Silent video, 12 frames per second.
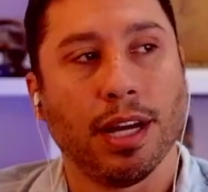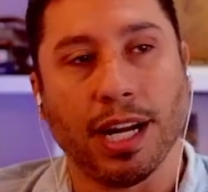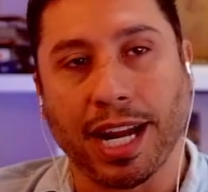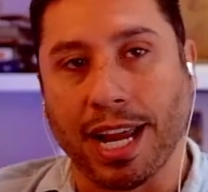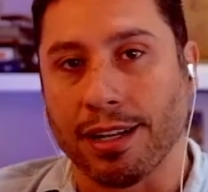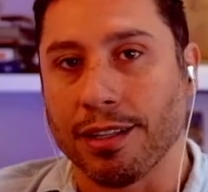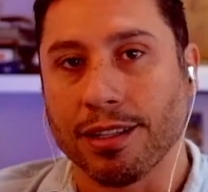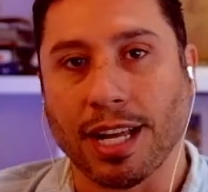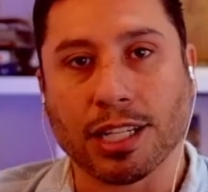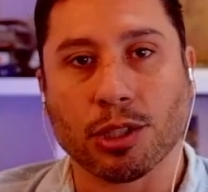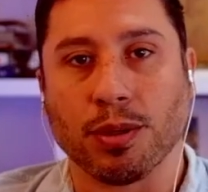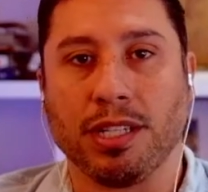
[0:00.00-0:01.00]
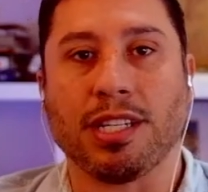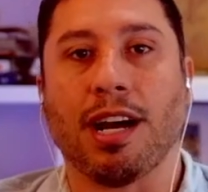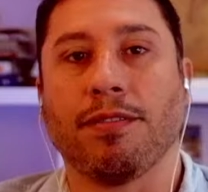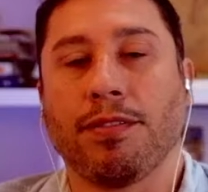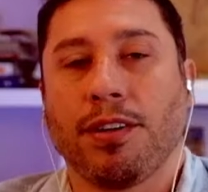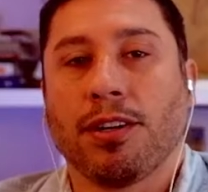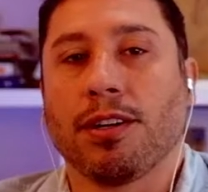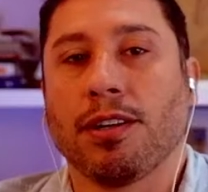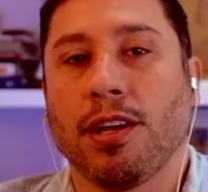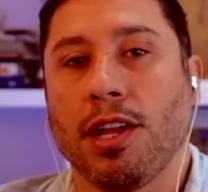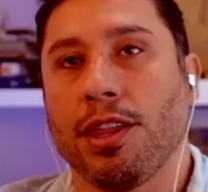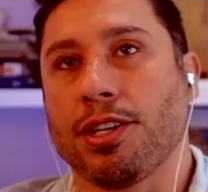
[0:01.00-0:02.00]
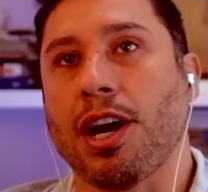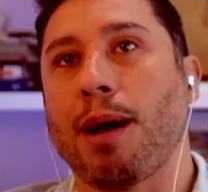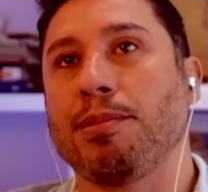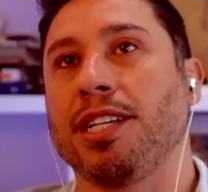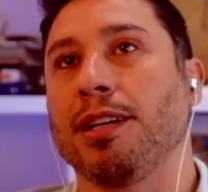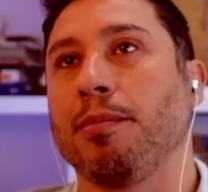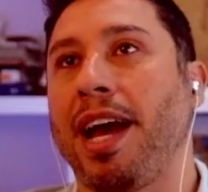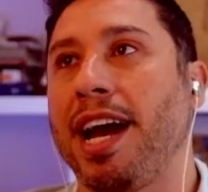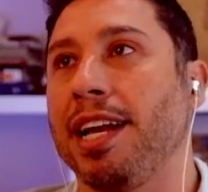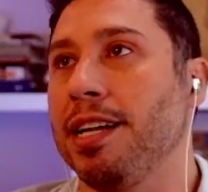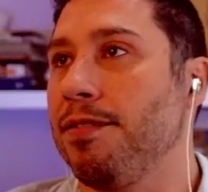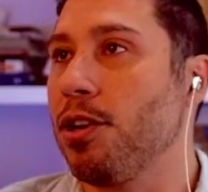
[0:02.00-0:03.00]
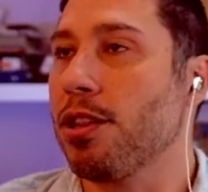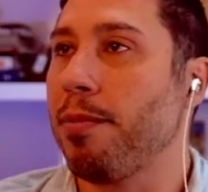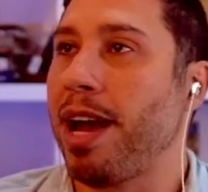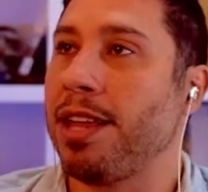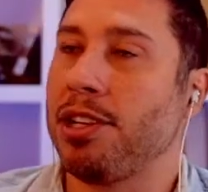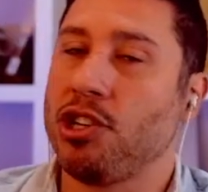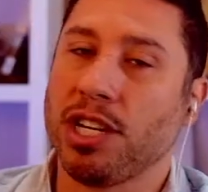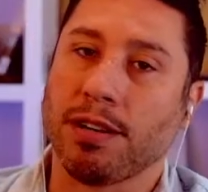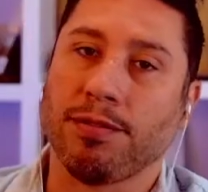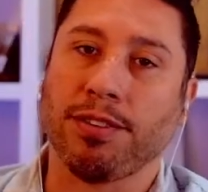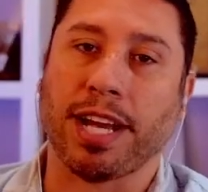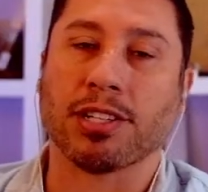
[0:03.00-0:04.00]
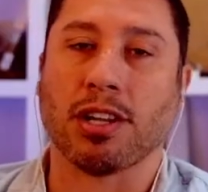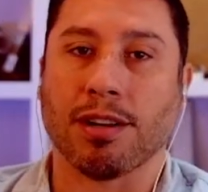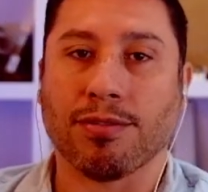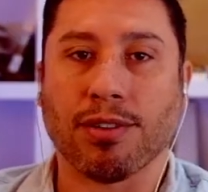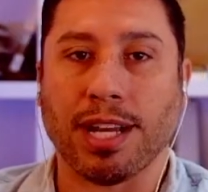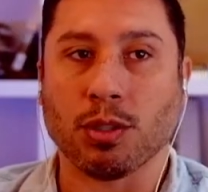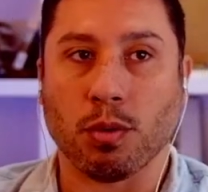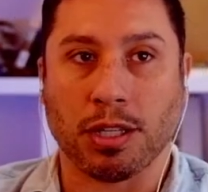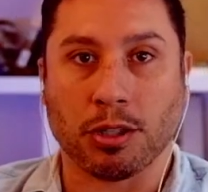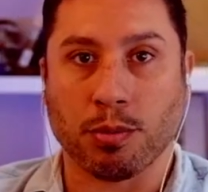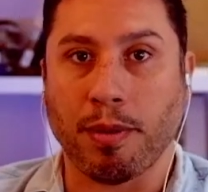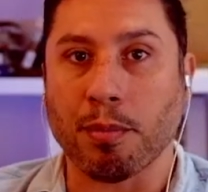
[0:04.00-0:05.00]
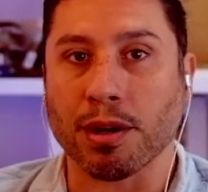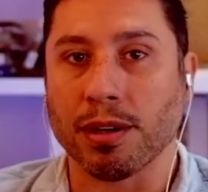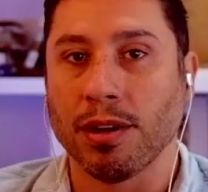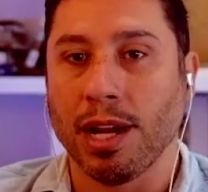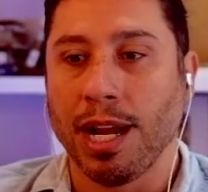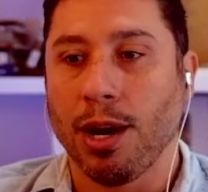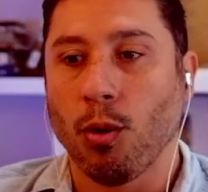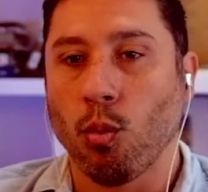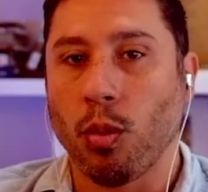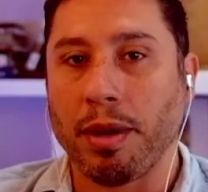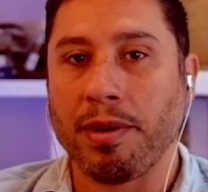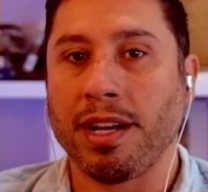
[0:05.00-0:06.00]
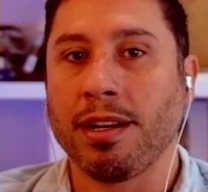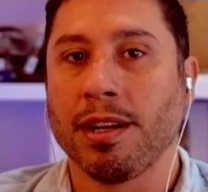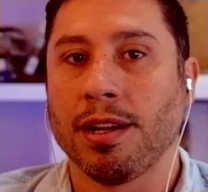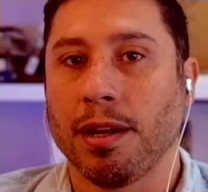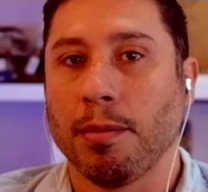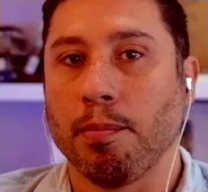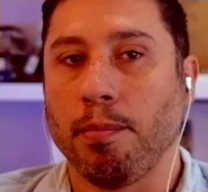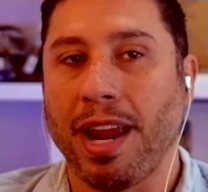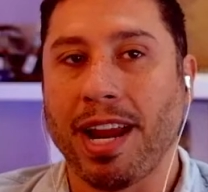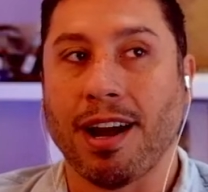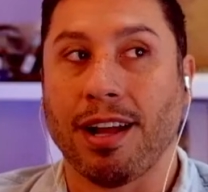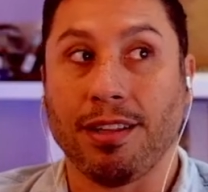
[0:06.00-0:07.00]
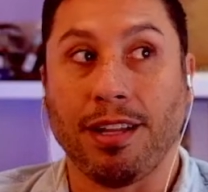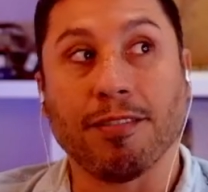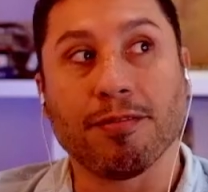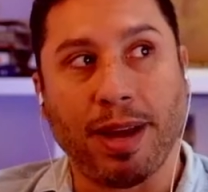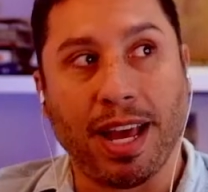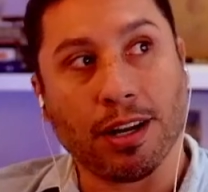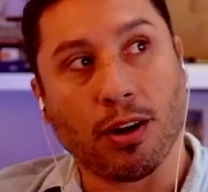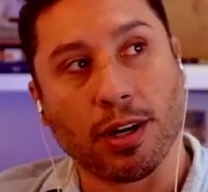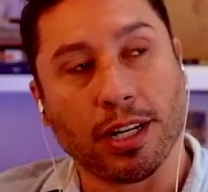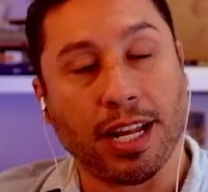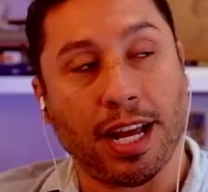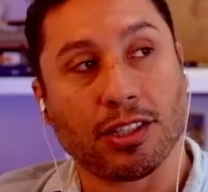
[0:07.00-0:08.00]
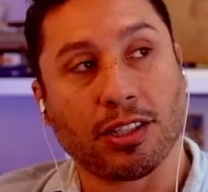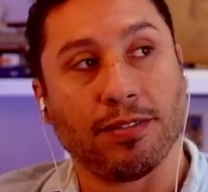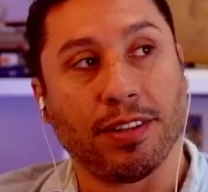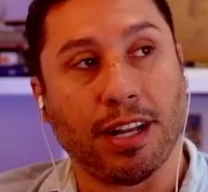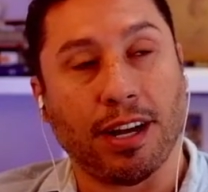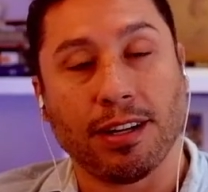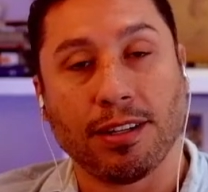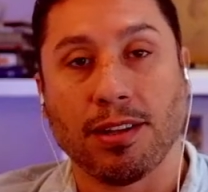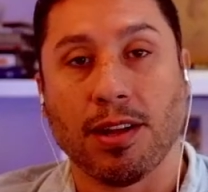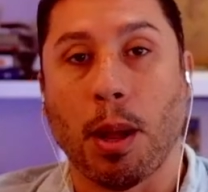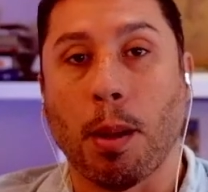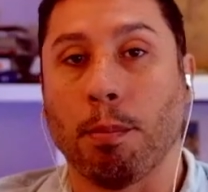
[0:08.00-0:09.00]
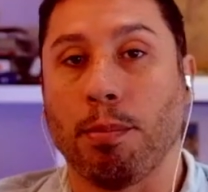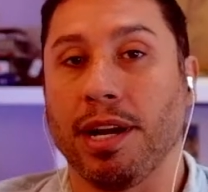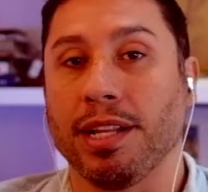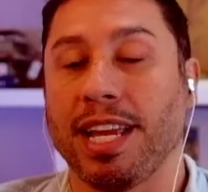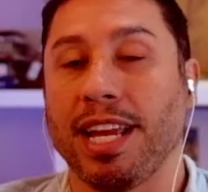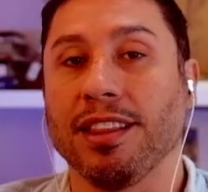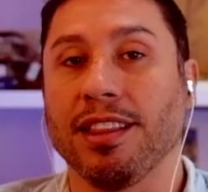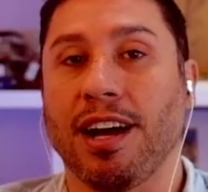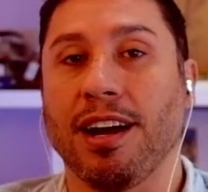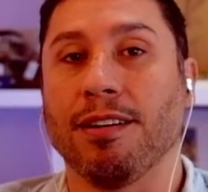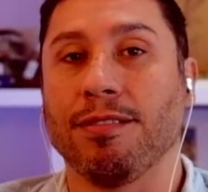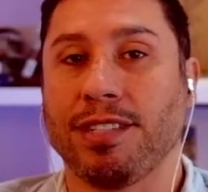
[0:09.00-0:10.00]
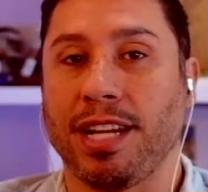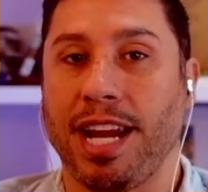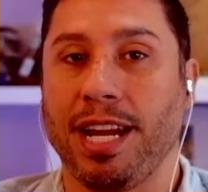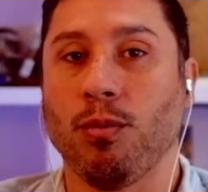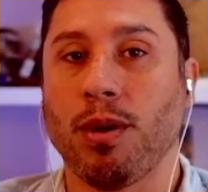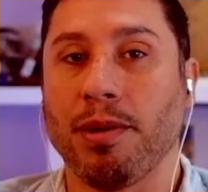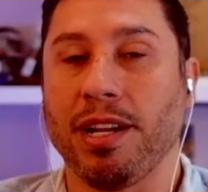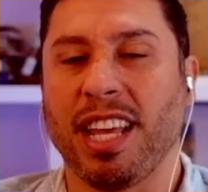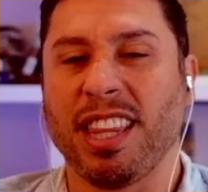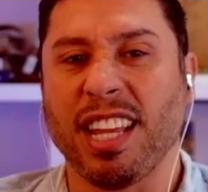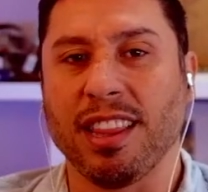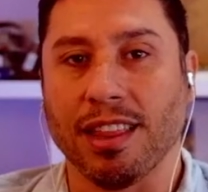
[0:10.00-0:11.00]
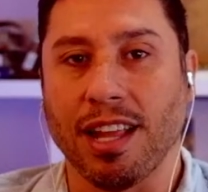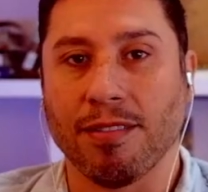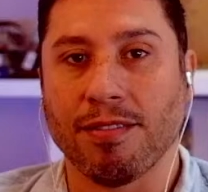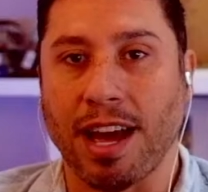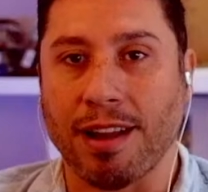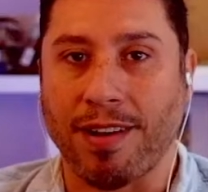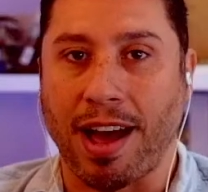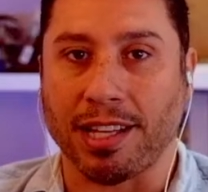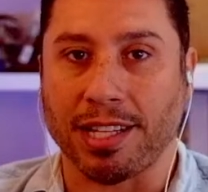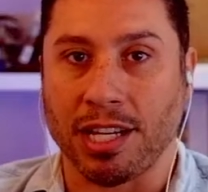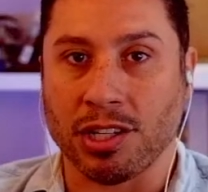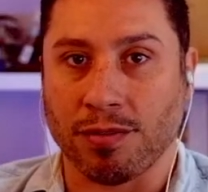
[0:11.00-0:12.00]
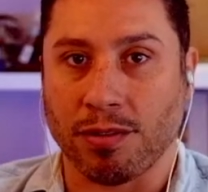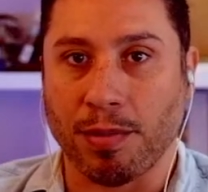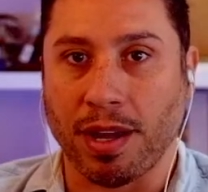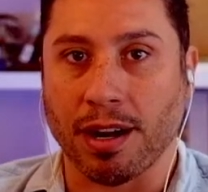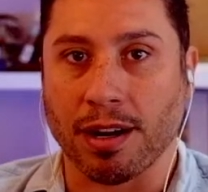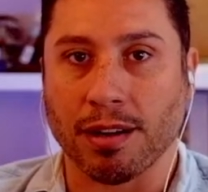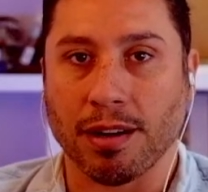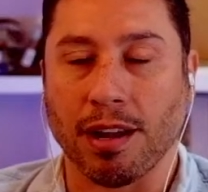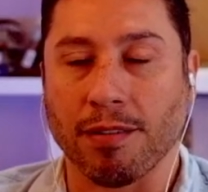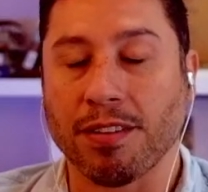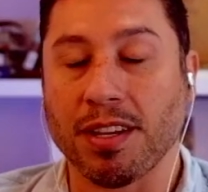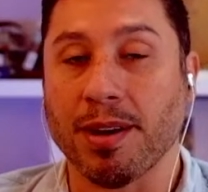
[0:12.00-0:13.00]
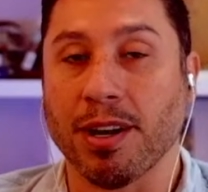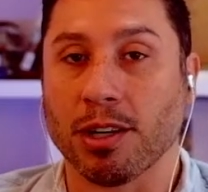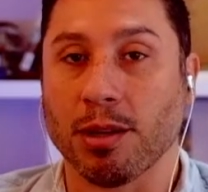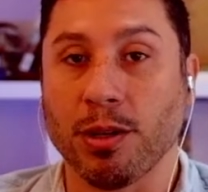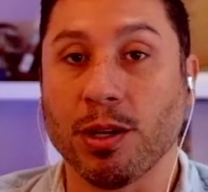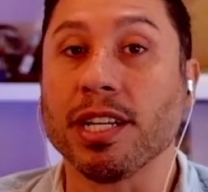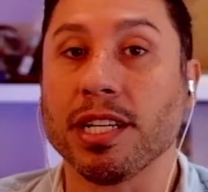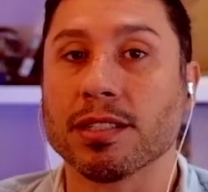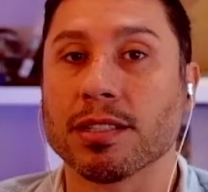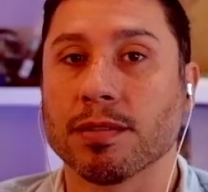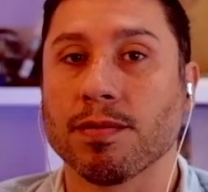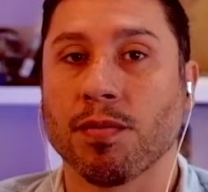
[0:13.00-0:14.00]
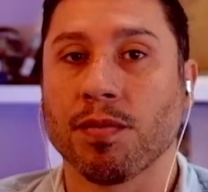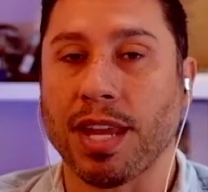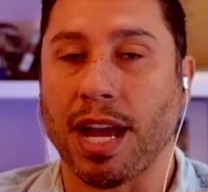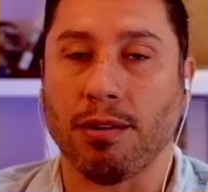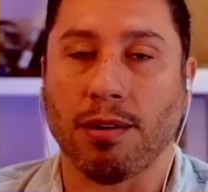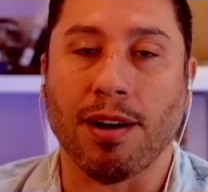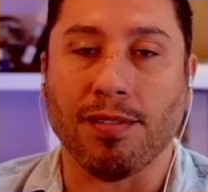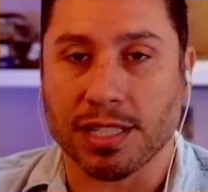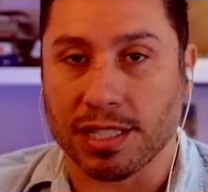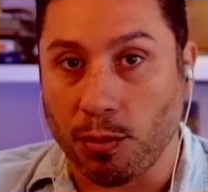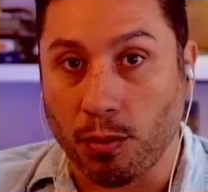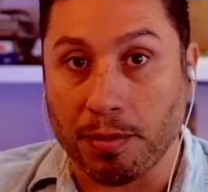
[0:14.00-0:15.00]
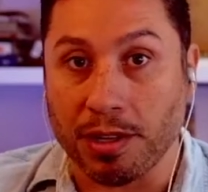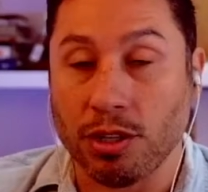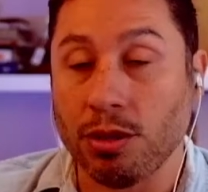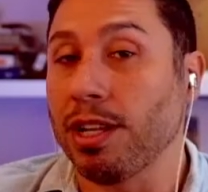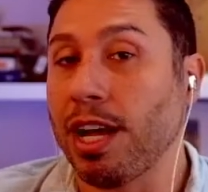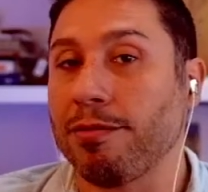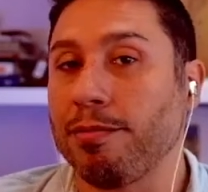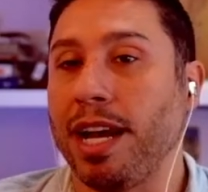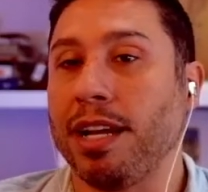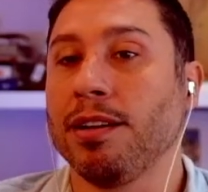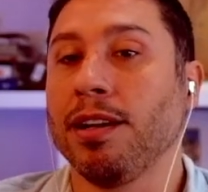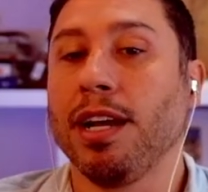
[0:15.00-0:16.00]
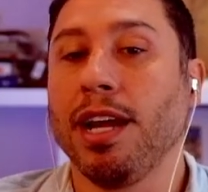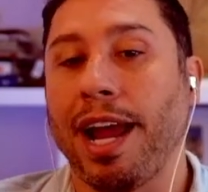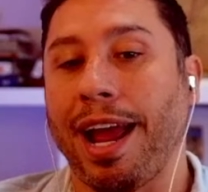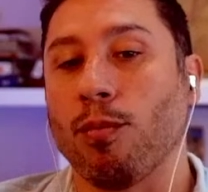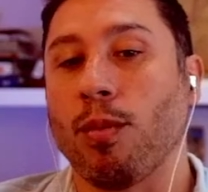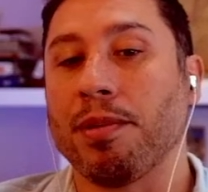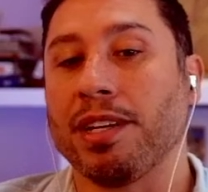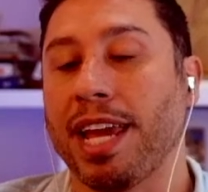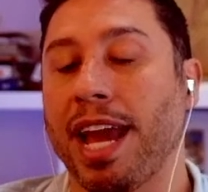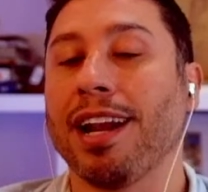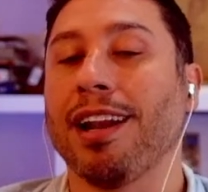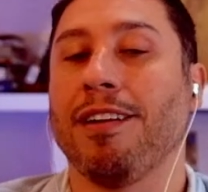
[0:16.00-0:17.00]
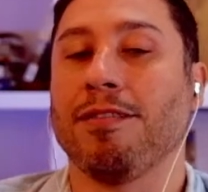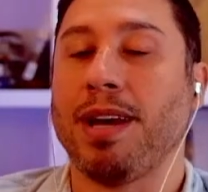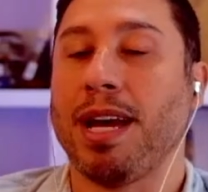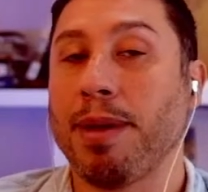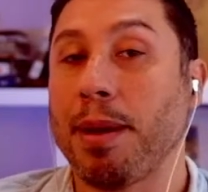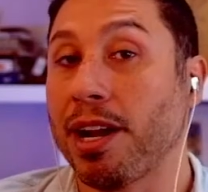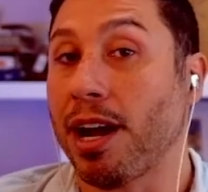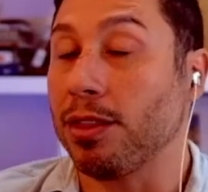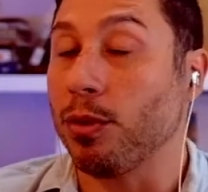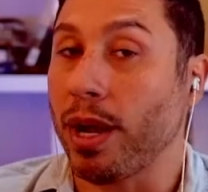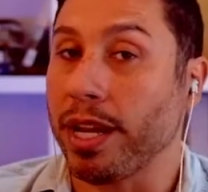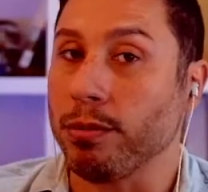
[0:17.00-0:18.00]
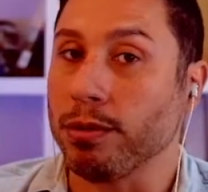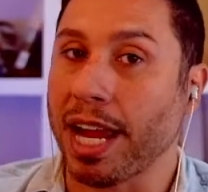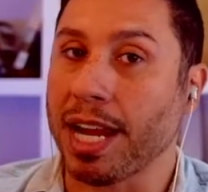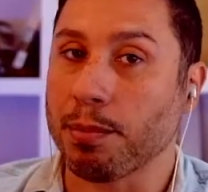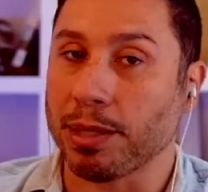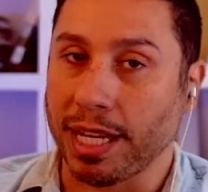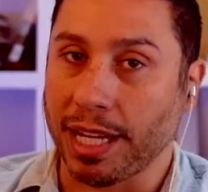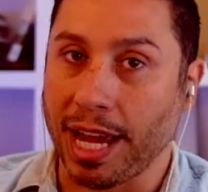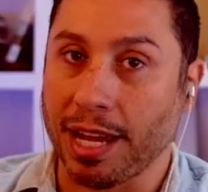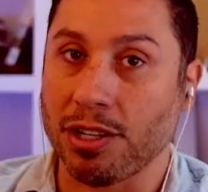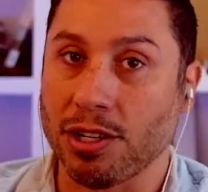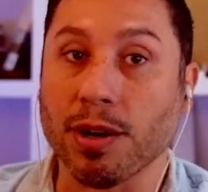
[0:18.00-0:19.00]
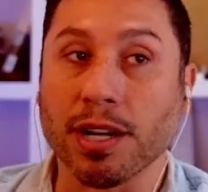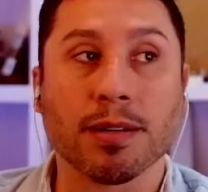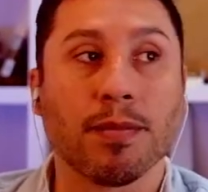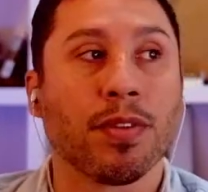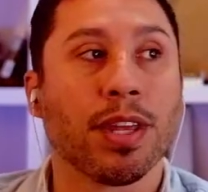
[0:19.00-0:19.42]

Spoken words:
Again, luxury stuff. If you're the top tier man, if you're the man that she could flex on her friends with, because remember, women may not love men, according to Esther Villar, but they love to hate women and they love that validation from their female communities. Now, obviously, women do love men and women can love men, maybe not in the way you like, but they can do it.